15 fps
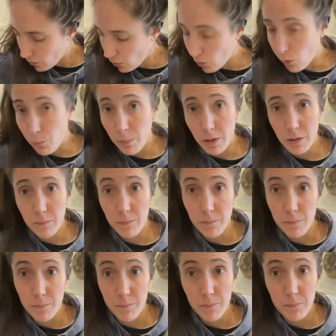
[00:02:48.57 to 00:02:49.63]

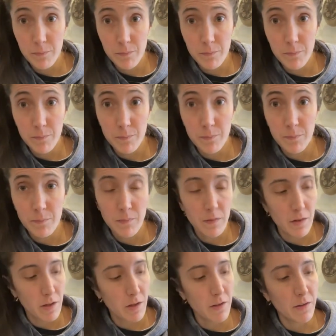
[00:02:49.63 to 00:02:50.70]
open.
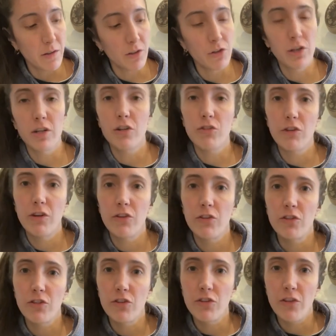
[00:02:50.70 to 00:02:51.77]
Then you're gonna
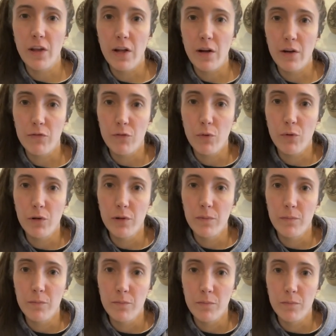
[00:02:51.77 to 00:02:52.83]
transition to that F
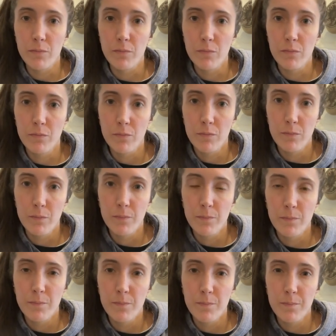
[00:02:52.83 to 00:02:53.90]
chord.
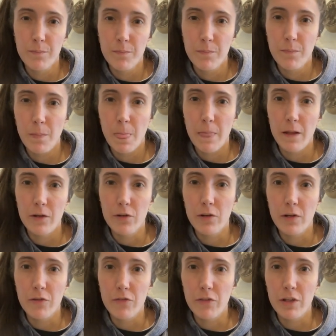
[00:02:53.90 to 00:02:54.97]
And you're
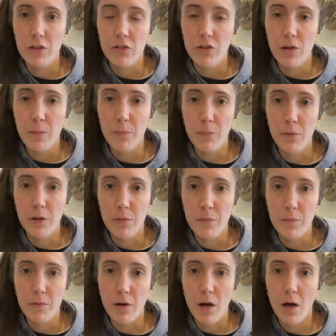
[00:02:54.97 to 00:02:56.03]
gonna finish up with
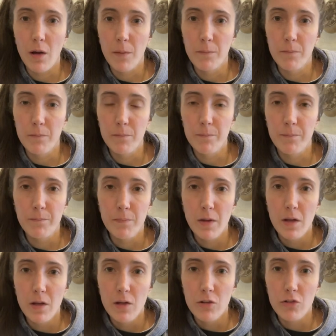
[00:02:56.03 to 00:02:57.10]
um,
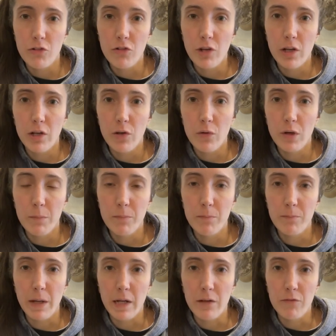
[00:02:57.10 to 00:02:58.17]
just kind of going
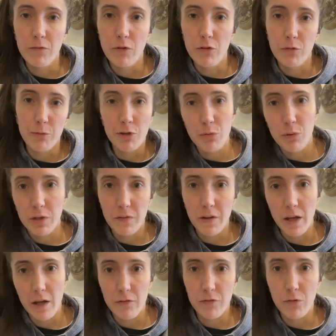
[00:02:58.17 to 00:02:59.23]
back and forth between
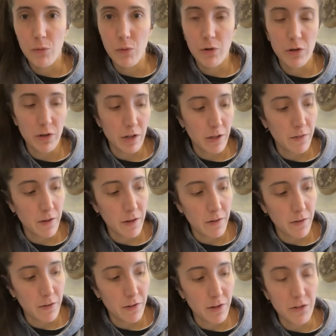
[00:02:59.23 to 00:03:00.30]
the F chord and
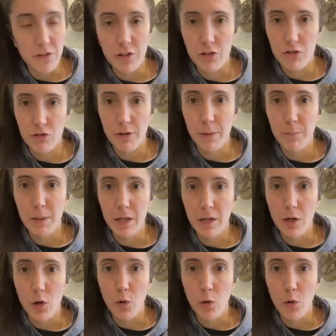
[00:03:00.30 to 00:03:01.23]
then the D string being